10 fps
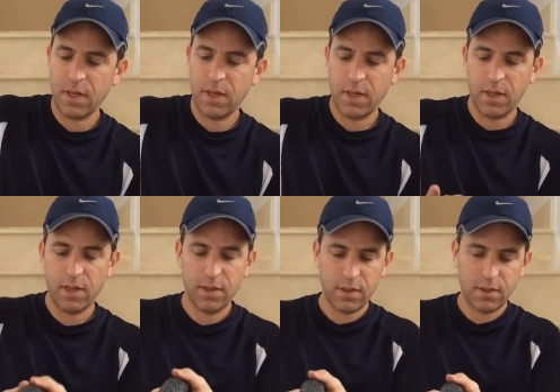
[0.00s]

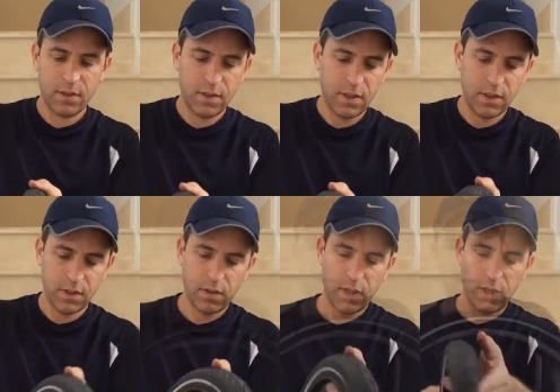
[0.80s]
And let's see, let's
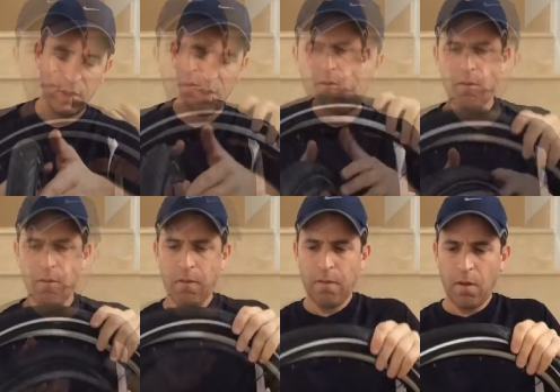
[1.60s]
go ahead
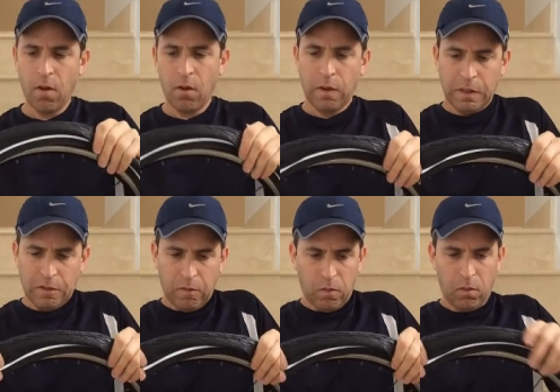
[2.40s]

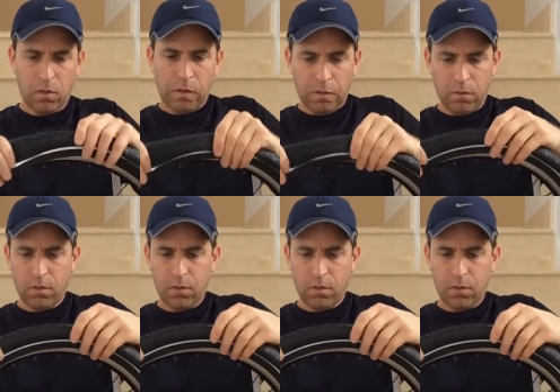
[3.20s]
and.